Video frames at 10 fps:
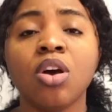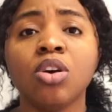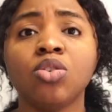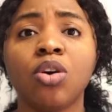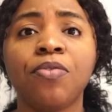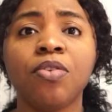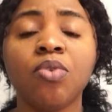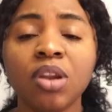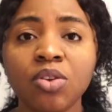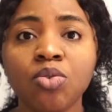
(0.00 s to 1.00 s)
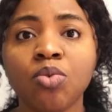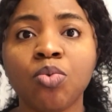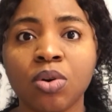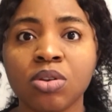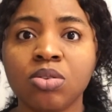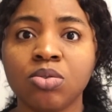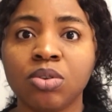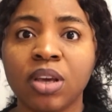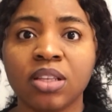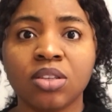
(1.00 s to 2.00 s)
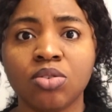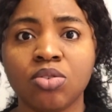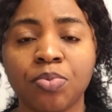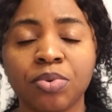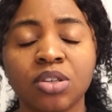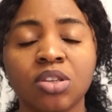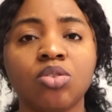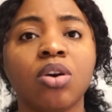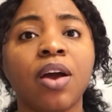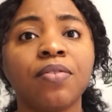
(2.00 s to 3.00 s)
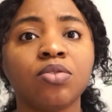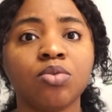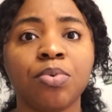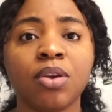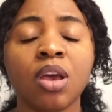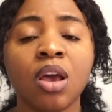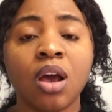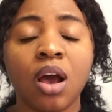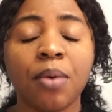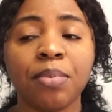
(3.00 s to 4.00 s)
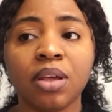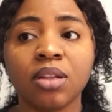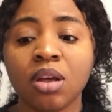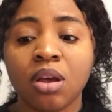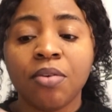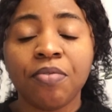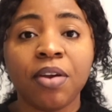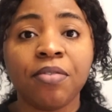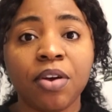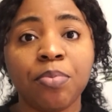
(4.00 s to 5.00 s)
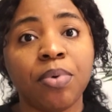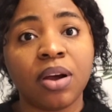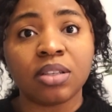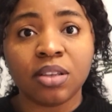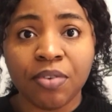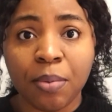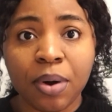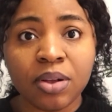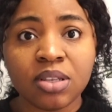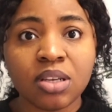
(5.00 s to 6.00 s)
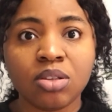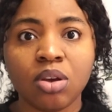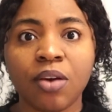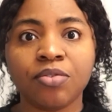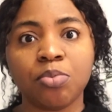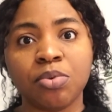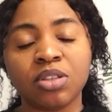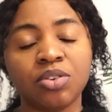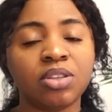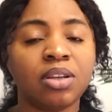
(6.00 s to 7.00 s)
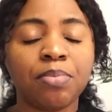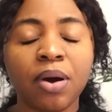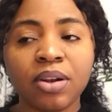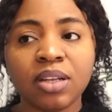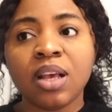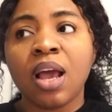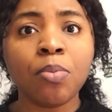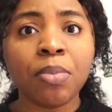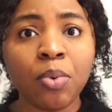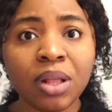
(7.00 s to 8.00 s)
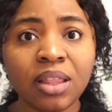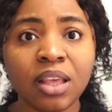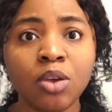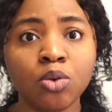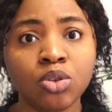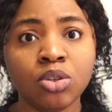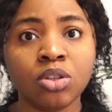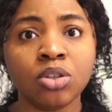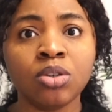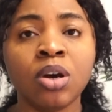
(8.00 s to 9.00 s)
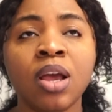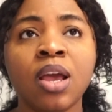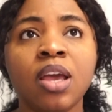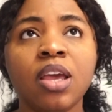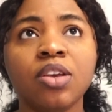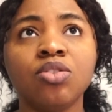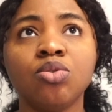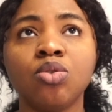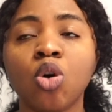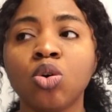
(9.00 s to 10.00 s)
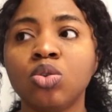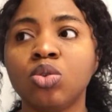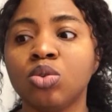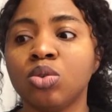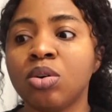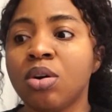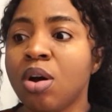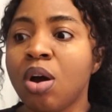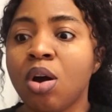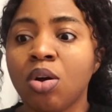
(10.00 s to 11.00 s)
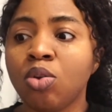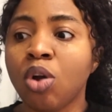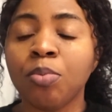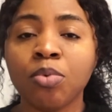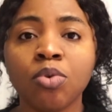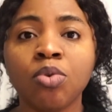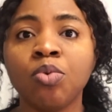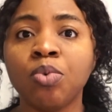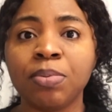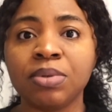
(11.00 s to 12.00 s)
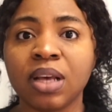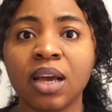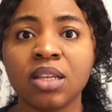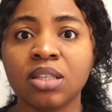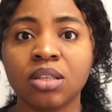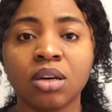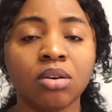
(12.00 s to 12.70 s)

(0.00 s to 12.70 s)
So if you really do want to get into the opportunity, you have to be very proactive about it. You have to be serious about it. Number one thing you should do is to go to normal websites.